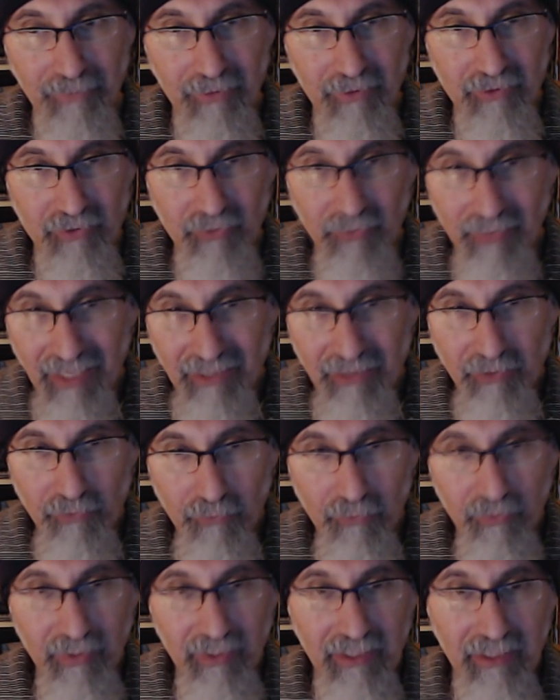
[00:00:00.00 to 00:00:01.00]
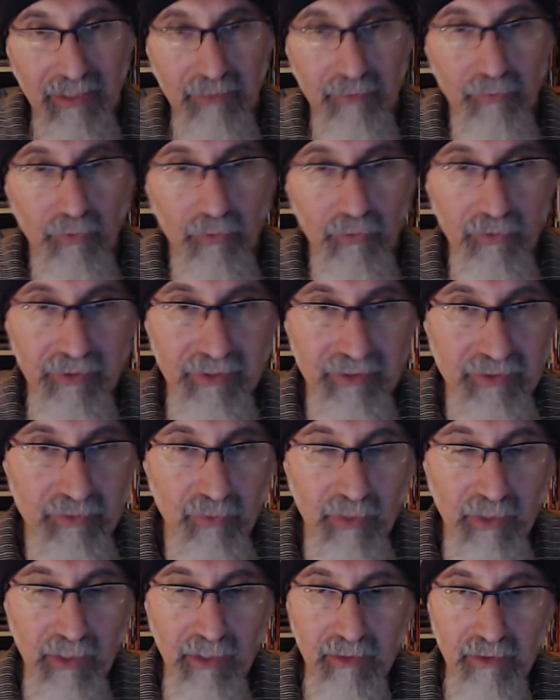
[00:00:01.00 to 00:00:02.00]
so that's really important as
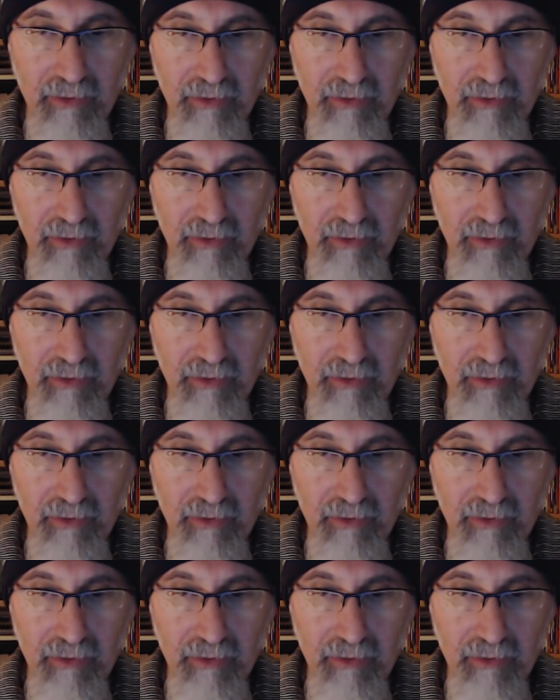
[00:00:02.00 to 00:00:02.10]
well